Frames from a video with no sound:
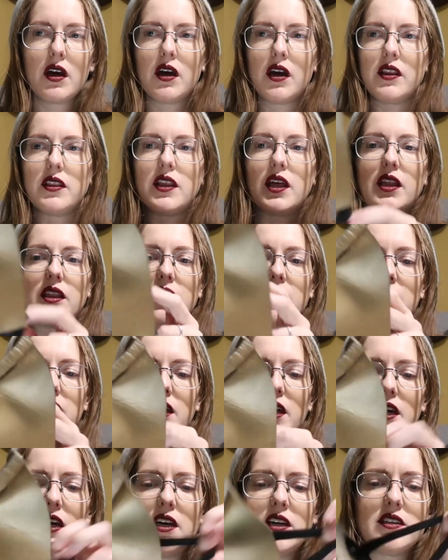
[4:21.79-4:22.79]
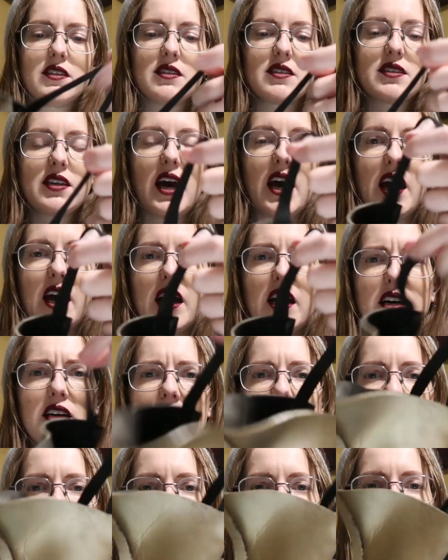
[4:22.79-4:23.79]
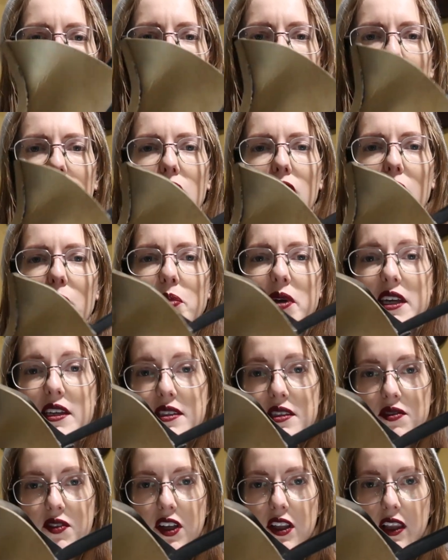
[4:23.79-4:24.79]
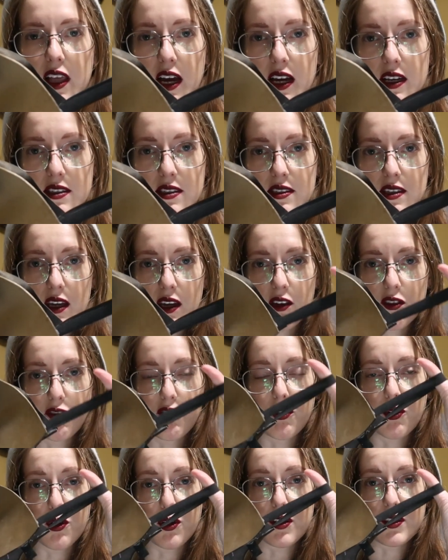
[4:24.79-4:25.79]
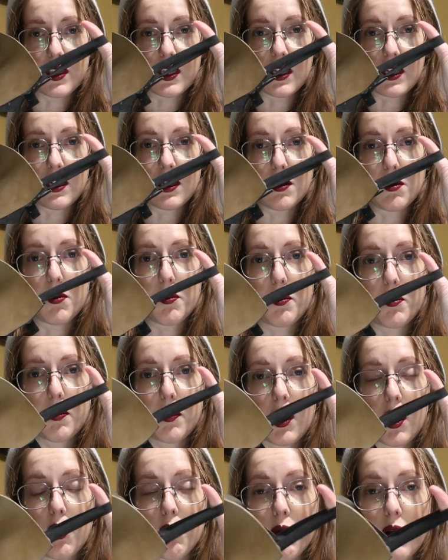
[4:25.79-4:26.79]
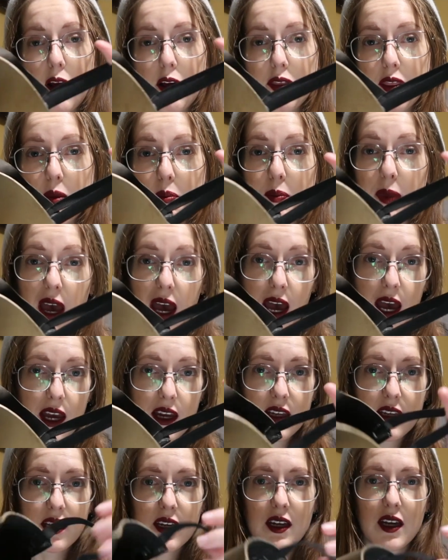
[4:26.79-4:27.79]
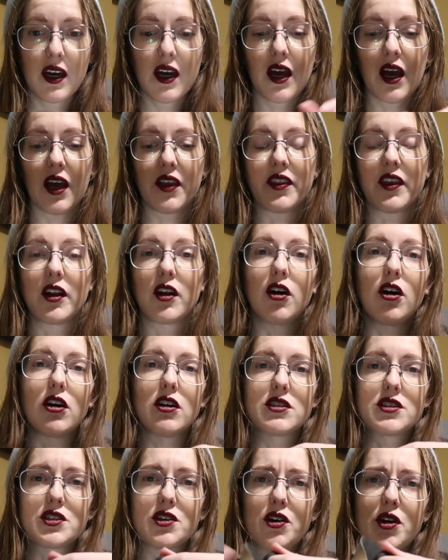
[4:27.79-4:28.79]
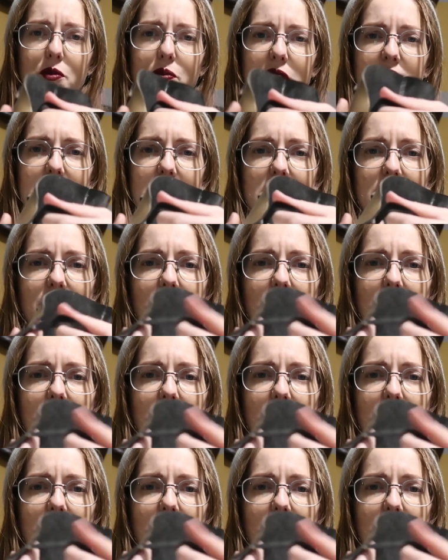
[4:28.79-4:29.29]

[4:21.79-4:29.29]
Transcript: And then this has a piece of elastic for the around the back, and then also a piece